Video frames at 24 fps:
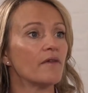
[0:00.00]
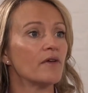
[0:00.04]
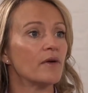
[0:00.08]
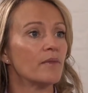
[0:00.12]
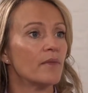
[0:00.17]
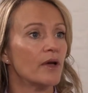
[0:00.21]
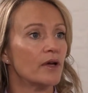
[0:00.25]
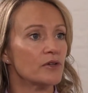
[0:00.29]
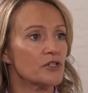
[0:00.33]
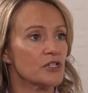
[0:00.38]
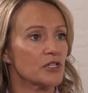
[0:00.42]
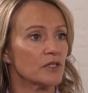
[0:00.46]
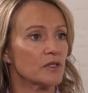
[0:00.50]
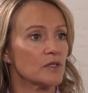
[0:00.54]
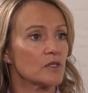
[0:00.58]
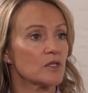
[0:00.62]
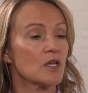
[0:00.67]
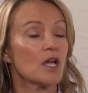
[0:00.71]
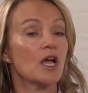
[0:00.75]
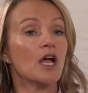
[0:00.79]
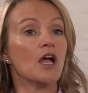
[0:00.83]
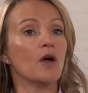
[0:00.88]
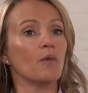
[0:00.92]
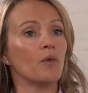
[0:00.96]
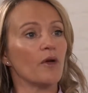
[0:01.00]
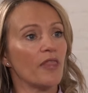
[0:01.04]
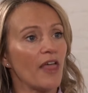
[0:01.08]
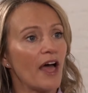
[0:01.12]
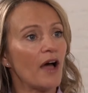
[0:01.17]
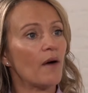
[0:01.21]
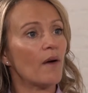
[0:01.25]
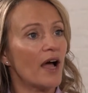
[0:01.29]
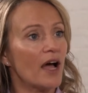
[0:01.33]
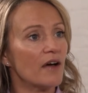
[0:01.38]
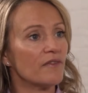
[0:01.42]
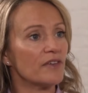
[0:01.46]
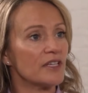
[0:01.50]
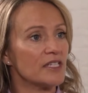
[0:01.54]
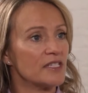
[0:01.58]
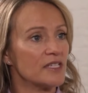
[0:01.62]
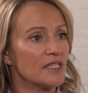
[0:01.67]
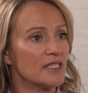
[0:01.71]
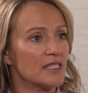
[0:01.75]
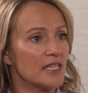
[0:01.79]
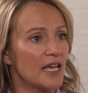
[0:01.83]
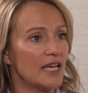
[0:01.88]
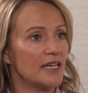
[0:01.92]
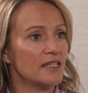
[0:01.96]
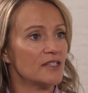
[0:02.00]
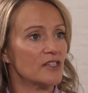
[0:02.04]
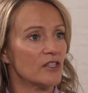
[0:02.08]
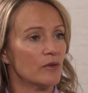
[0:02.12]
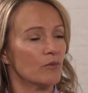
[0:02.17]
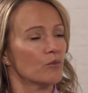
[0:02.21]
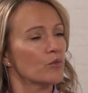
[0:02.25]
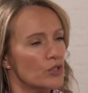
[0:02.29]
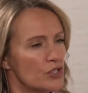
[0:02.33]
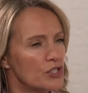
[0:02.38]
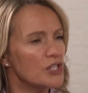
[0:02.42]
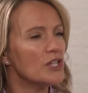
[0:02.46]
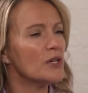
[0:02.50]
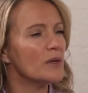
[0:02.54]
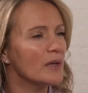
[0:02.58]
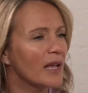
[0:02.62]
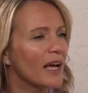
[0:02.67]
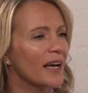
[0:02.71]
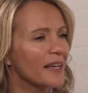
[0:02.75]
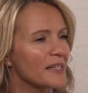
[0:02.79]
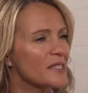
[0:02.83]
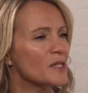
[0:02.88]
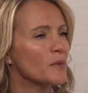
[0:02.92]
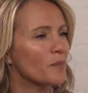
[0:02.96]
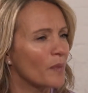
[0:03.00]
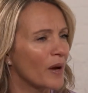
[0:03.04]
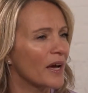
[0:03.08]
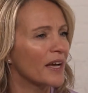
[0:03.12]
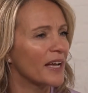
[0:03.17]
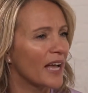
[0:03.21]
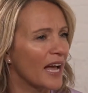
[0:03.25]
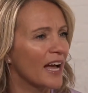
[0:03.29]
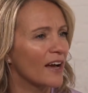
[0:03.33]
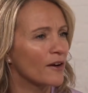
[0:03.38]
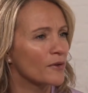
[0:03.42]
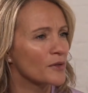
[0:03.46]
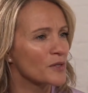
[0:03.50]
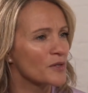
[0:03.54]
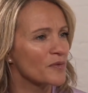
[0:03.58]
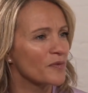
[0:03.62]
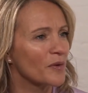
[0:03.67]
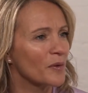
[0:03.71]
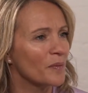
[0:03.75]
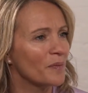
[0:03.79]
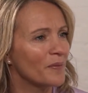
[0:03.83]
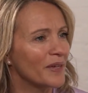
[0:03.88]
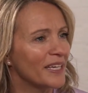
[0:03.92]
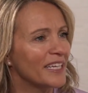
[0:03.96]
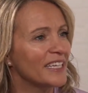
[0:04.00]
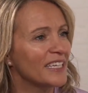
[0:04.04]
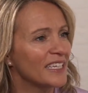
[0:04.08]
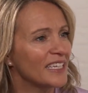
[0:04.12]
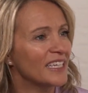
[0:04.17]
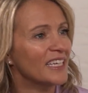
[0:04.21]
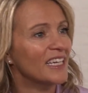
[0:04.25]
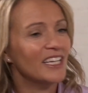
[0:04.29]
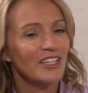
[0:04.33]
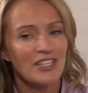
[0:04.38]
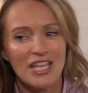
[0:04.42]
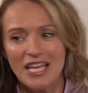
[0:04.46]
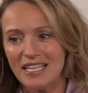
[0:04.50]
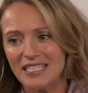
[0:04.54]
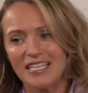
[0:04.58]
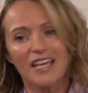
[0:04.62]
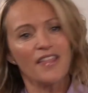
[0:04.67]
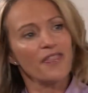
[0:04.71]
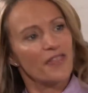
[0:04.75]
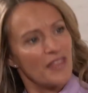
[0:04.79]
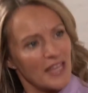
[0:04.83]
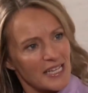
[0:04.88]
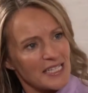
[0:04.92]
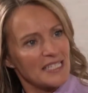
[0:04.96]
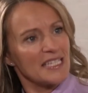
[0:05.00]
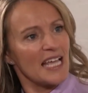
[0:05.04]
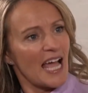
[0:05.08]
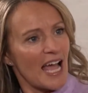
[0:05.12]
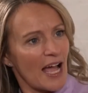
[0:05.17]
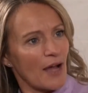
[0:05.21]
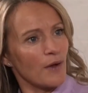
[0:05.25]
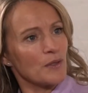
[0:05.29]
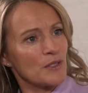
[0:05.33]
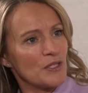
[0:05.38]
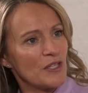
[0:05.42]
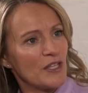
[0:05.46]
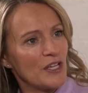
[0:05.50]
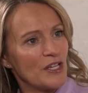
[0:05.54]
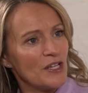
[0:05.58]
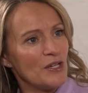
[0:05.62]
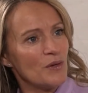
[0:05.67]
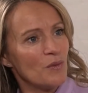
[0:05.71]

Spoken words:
emotions, without having to say to them, would you like to buy a house from me? Yeah. Is it this house that you